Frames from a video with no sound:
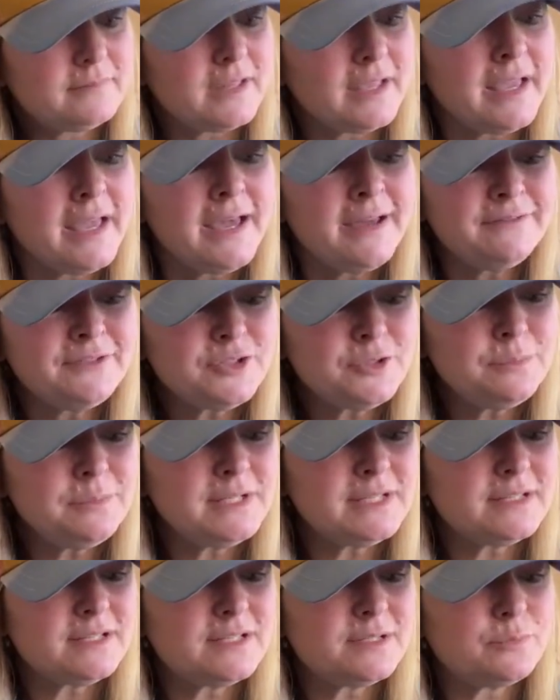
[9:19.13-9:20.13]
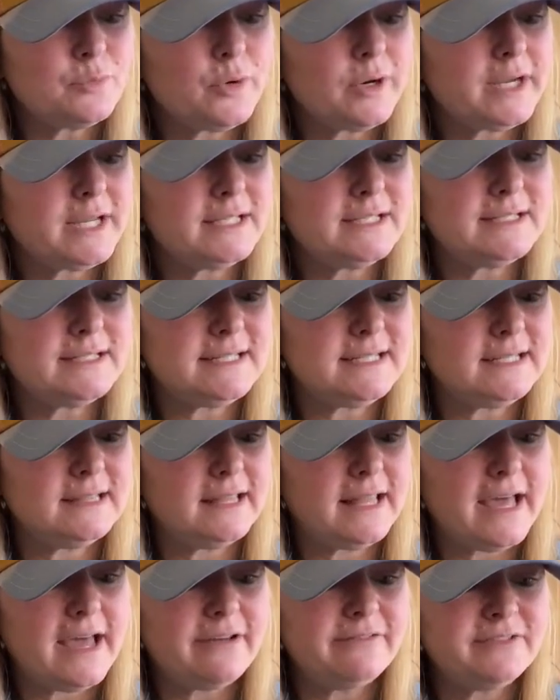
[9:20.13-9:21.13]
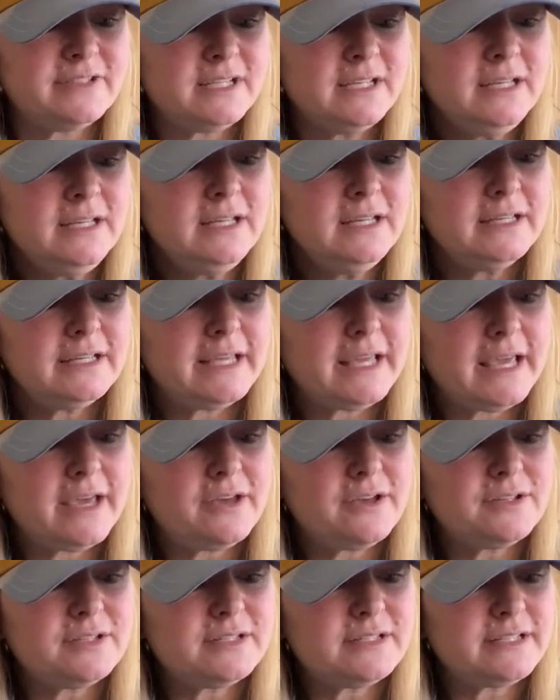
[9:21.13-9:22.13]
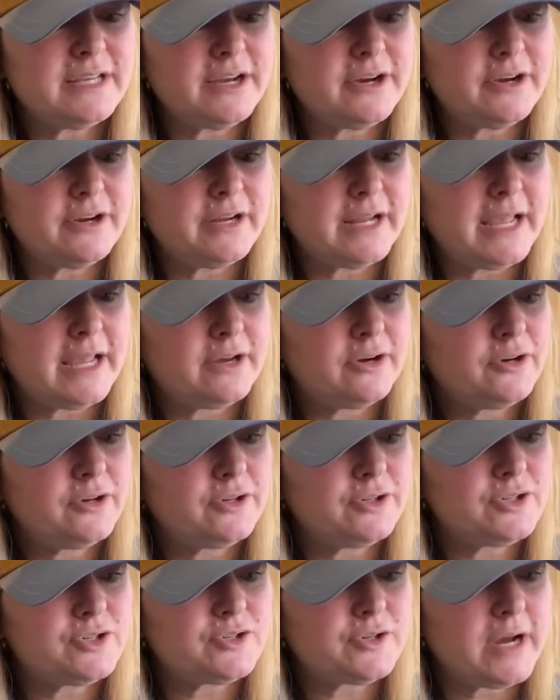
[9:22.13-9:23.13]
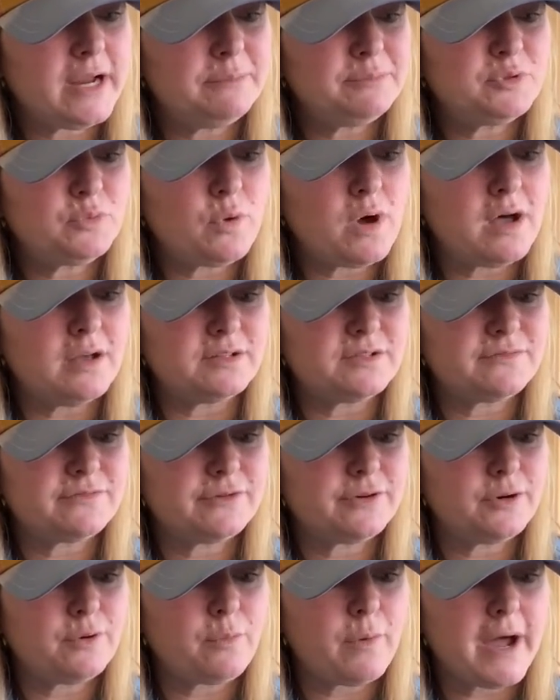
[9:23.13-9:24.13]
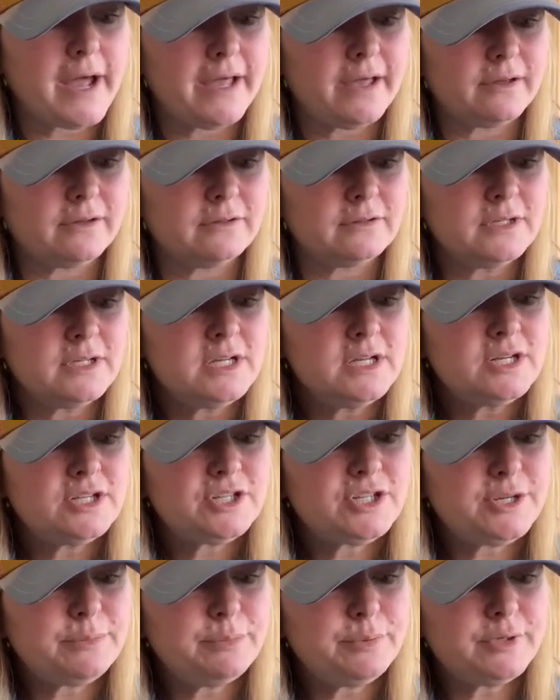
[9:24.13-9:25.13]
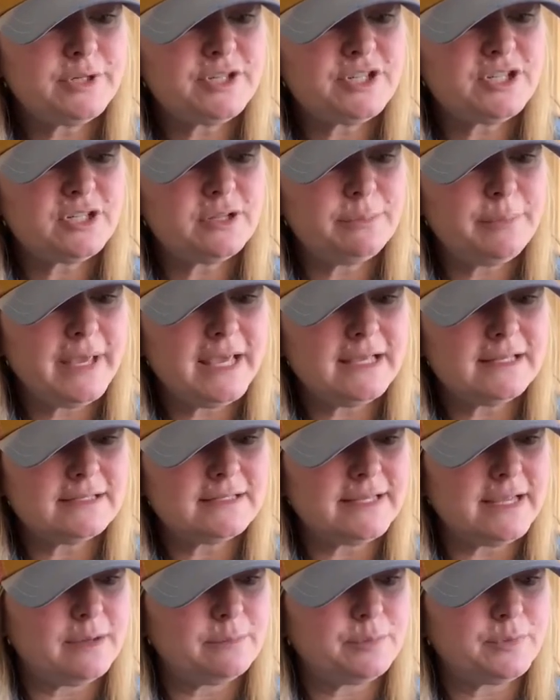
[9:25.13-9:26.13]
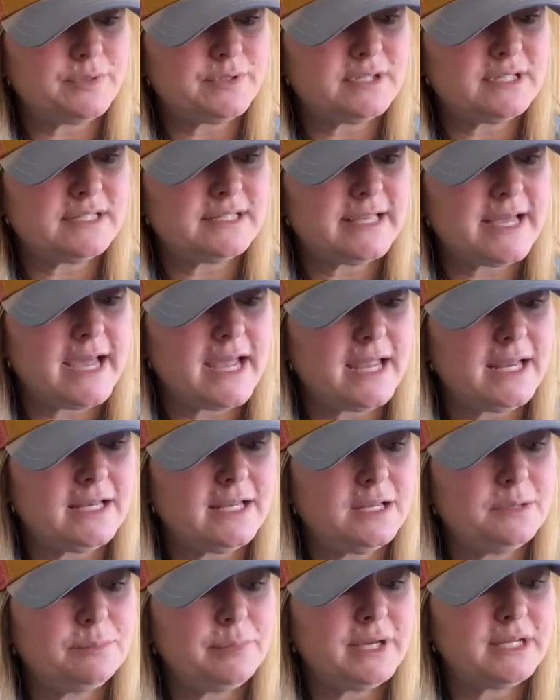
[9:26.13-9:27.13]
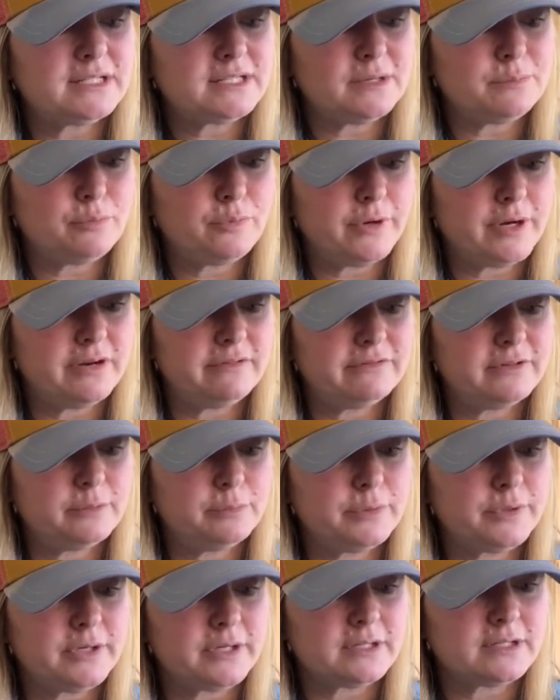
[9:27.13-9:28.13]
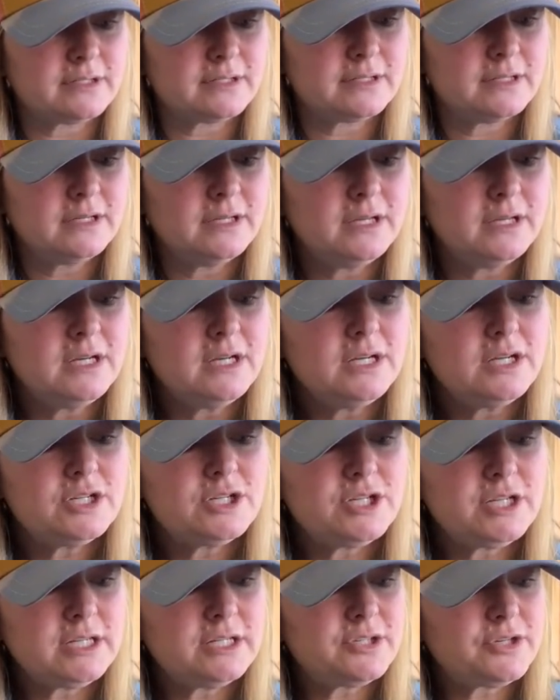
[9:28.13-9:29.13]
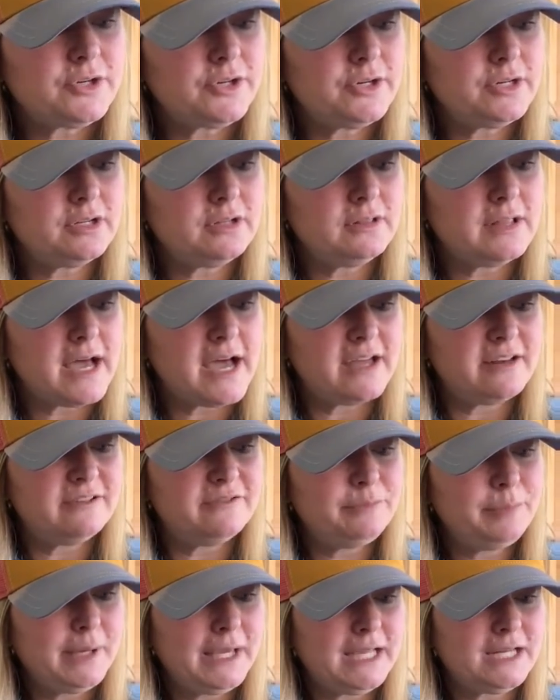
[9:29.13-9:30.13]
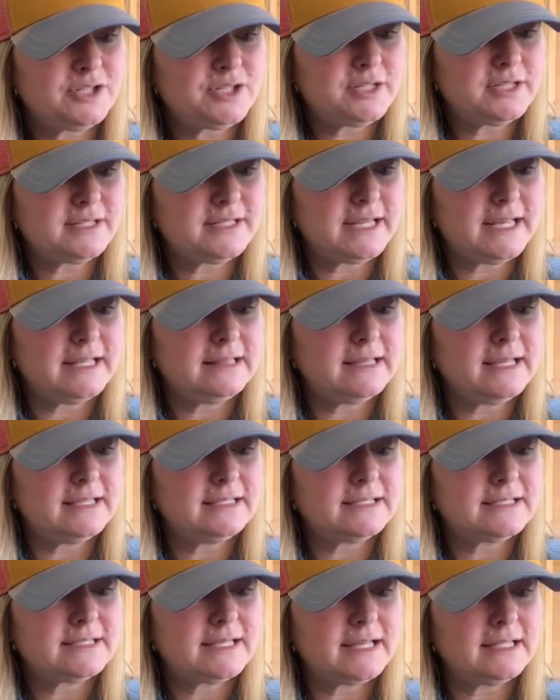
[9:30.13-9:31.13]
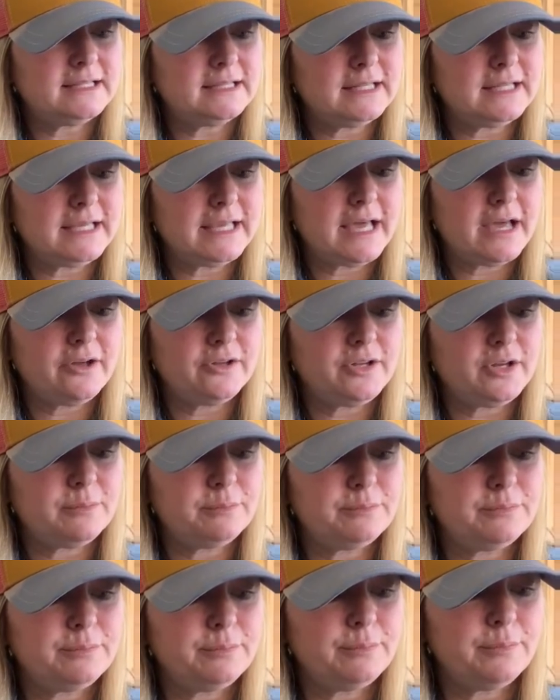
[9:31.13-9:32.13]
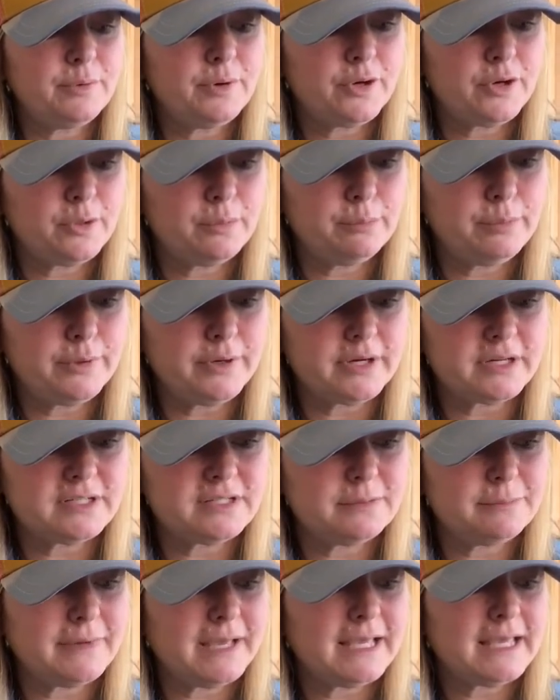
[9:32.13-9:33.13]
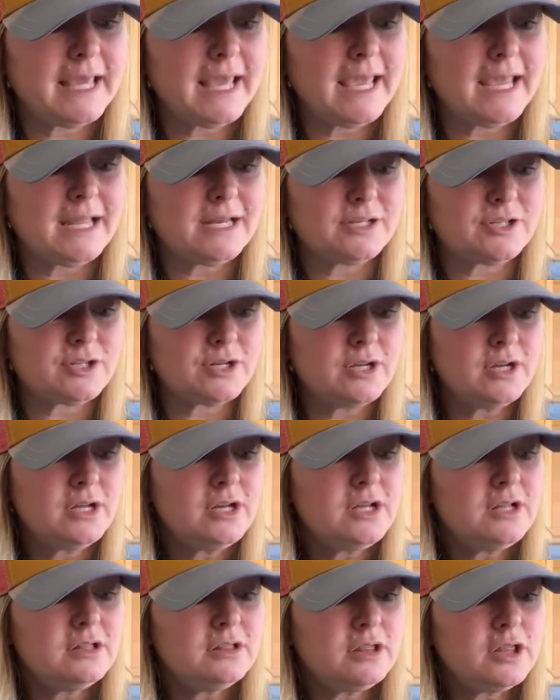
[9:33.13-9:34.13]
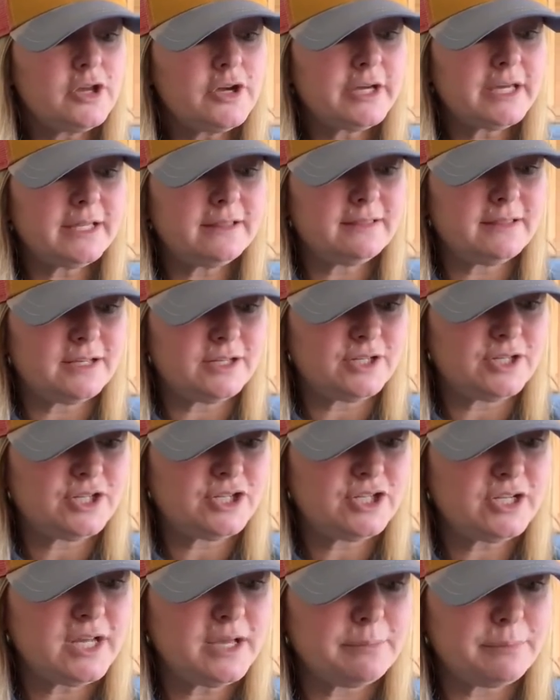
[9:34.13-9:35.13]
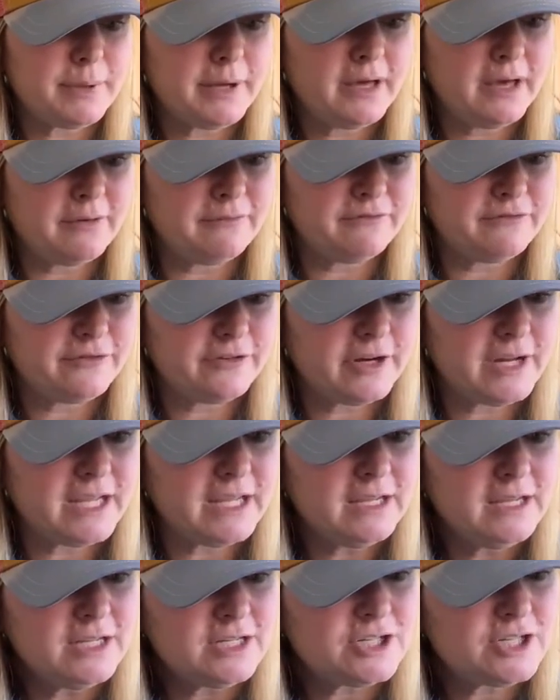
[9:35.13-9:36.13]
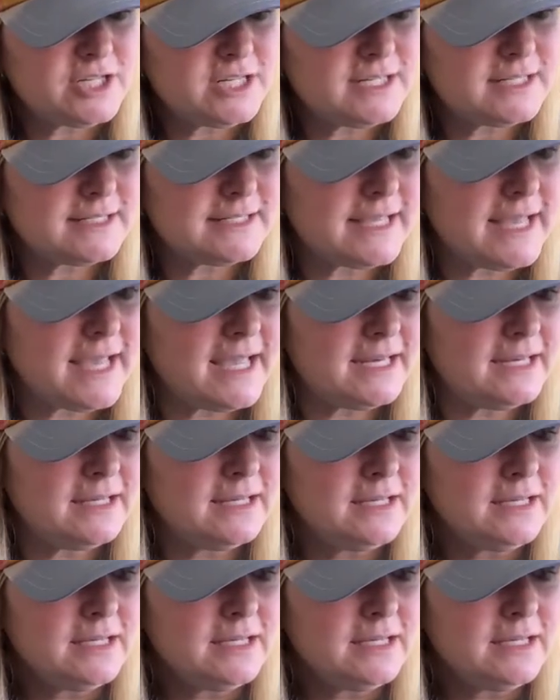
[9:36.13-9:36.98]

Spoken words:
After Mrs. Morgenstein left, Gail stared at her striped walls for a while. She pushed the paint samples aside and picked up one of her books. She turned a lot of pages and then suddenly held up her book to my cage. "Look at this ship, Humphrey," she said.